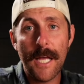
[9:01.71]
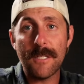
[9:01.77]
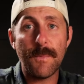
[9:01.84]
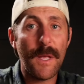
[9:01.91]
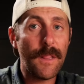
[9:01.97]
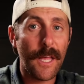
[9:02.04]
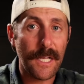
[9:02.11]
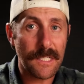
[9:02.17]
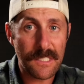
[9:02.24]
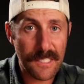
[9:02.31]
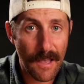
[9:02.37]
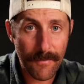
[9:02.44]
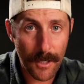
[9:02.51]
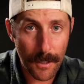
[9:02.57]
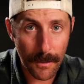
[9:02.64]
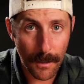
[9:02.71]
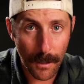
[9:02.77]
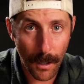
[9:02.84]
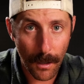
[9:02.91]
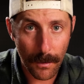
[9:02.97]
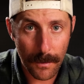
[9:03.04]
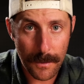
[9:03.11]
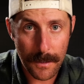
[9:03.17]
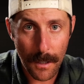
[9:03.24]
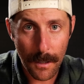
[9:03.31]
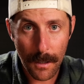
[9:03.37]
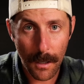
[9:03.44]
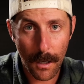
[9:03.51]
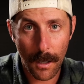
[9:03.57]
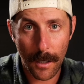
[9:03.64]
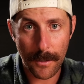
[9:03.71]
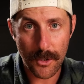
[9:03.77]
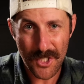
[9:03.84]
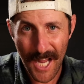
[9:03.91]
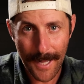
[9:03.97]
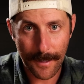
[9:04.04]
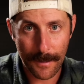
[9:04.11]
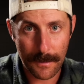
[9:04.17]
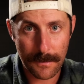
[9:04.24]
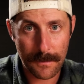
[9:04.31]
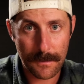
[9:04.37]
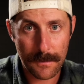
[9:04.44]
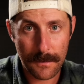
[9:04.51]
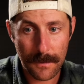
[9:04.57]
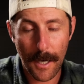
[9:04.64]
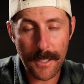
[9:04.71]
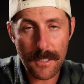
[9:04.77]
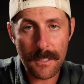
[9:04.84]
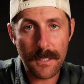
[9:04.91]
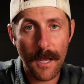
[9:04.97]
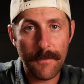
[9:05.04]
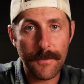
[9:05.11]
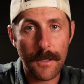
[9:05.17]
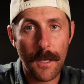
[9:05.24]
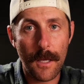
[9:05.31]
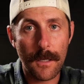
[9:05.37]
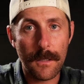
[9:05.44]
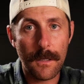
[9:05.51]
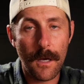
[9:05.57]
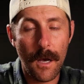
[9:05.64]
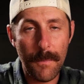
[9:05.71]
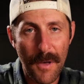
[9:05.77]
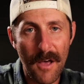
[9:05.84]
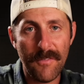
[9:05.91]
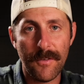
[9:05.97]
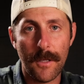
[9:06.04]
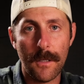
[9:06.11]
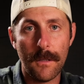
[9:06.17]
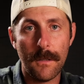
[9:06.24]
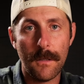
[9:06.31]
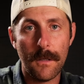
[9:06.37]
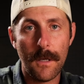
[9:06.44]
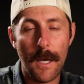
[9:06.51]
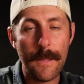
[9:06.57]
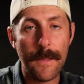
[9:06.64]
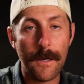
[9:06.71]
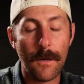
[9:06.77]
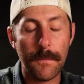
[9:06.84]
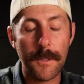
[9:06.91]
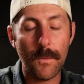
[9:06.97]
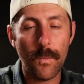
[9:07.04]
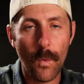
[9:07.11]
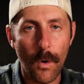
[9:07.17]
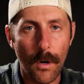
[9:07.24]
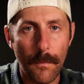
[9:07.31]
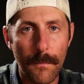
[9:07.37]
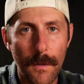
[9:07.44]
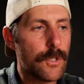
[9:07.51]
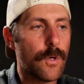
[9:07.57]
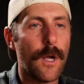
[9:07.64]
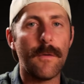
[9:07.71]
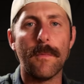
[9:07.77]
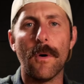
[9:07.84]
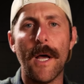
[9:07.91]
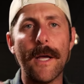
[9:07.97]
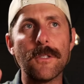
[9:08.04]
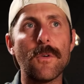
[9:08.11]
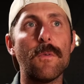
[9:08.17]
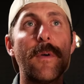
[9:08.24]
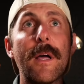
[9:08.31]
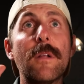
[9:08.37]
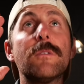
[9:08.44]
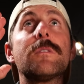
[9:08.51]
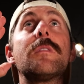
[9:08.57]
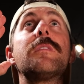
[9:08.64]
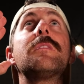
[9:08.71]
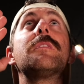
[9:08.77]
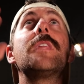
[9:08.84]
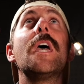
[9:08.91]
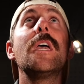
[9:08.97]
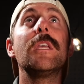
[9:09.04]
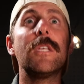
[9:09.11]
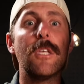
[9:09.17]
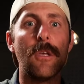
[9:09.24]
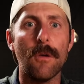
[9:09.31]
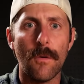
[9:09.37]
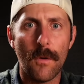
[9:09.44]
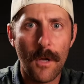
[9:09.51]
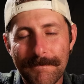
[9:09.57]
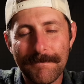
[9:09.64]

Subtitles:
and spend like $700 on jackets. I just have to get a puffy and then I'll be warm. Incredible. Outdoor Vitals, thank you.